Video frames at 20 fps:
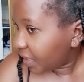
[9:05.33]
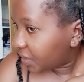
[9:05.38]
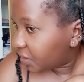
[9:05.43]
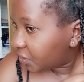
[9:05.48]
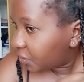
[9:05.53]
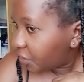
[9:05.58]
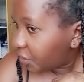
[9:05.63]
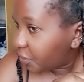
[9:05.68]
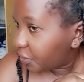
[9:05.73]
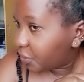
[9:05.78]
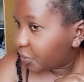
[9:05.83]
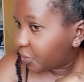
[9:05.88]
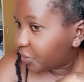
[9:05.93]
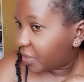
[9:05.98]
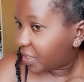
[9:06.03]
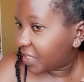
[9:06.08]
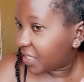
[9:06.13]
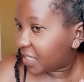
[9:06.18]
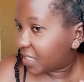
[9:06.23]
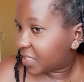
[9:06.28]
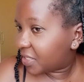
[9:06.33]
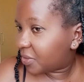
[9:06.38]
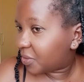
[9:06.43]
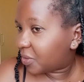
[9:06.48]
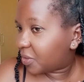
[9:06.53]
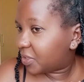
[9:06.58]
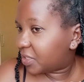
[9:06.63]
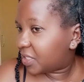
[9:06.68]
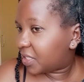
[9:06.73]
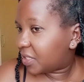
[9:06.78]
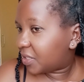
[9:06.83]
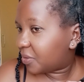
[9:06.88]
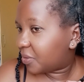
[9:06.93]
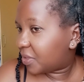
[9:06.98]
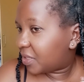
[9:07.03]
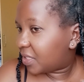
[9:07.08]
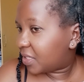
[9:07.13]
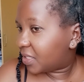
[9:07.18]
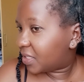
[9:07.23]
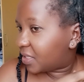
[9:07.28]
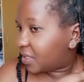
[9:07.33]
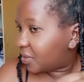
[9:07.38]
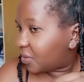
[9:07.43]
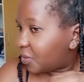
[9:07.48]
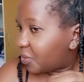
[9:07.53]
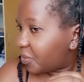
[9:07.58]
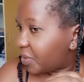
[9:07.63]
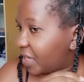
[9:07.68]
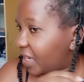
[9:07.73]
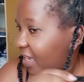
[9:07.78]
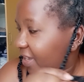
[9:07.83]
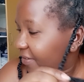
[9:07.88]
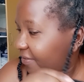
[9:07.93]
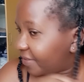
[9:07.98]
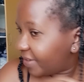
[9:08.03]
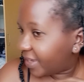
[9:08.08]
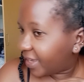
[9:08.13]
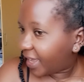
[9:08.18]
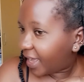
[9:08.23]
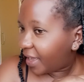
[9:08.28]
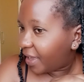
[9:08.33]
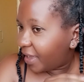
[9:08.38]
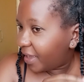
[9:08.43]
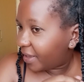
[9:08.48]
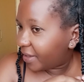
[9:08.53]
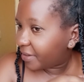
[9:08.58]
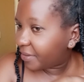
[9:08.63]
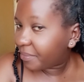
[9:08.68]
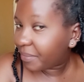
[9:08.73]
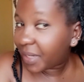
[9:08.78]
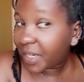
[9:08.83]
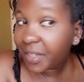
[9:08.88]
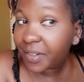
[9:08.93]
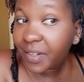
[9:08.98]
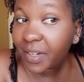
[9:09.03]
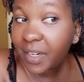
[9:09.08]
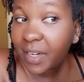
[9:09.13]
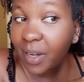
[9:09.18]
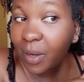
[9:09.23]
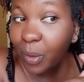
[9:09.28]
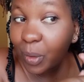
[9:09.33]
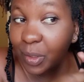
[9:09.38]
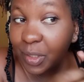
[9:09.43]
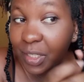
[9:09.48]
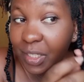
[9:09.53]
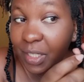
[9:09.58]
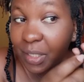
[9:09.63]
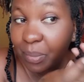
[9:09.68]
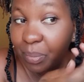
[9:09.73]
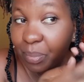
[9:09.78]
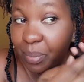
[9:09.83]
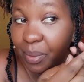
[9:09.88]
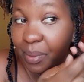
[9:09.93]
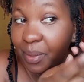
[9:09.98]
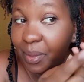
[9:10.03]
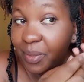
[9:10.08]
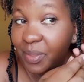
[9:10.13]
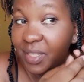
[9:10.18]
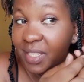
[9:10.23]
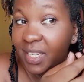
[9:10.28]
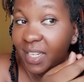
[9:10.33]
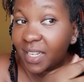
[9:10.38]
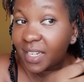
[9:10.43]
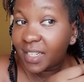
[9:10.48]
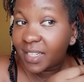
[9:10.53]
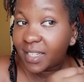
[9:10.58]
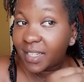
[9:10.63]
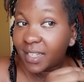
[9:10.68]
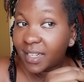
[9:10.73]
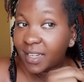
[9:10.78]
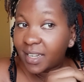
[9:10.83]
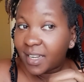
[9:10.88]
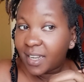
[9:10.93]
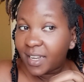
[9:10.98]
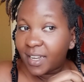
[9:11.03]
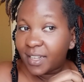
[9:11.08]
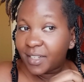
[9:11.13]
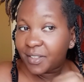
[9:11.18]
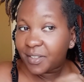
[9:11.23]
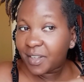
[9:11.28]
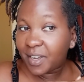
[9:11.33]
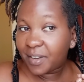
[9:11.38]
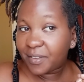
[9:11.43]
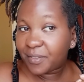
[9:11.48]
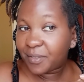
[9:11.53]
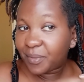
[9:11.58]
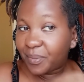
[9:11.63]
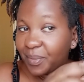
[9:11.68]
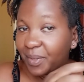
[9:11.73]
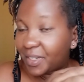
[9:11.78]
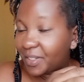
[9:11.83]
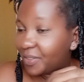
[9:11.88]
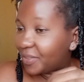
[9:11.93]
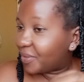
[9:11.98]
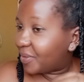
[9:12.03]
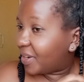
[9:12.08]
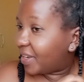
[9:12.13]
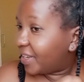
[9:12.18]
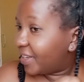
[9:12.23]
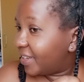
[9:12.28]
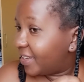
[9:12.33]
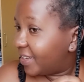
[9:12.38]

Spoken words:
So you do this, you continue this. So we have a dreadlock tip. You see it. So I have to make sure